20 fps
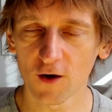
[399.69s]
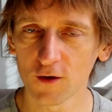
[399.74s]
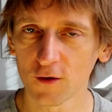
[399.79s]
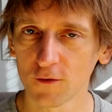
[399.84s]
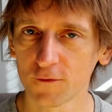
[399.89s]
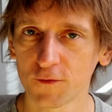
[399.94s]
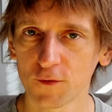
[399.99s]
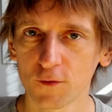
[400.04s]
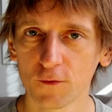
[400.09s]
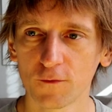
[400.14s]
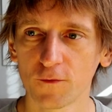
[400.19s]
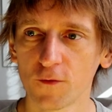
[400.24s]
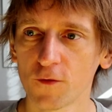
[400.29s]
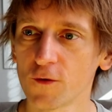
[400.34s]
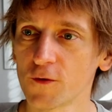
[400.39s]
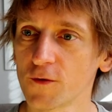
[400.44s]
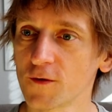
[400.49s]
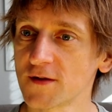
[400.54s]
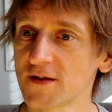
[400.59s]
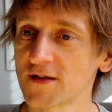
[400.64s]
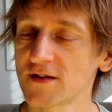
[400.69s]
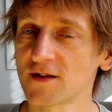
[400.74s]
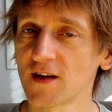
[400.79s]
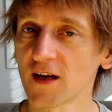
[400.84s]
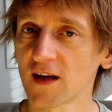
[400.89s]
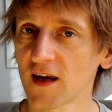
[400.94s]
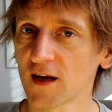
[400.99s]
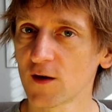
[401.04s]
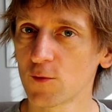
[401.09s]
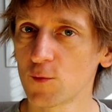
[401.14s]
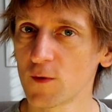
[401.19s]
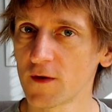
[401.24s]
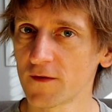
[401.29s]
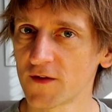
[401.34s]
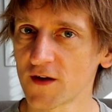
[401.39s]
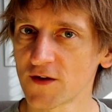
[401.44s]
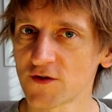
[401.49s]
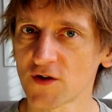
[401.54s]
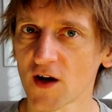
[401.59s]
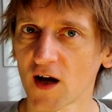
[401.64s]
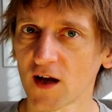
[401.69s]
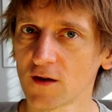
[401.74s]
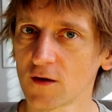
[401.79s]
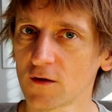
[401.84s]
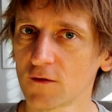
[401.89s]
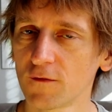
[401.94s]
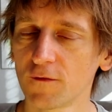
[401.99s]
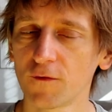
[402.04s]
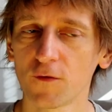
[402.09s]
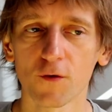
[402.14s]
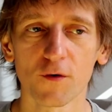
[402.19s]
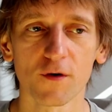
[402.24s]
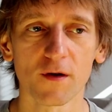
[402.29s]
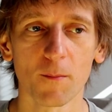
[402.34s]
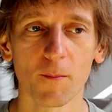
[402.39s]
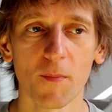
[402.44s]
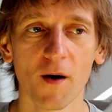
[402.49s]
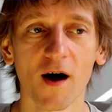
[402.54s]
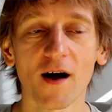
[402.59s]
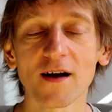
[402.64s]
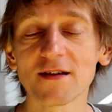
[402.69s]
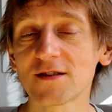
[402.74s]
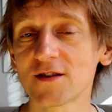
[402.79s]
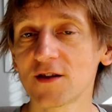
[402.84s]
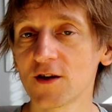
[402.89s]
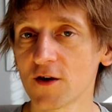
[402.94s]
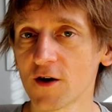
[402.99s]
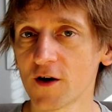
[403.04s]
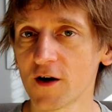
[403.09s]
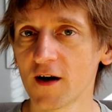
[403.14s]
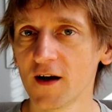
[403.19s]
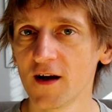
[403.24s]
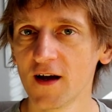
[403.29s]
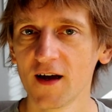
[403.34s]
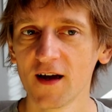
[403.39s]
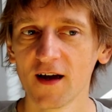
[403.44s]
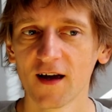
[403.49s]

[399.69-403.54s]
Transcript: all of you for sticking with the channel for the past year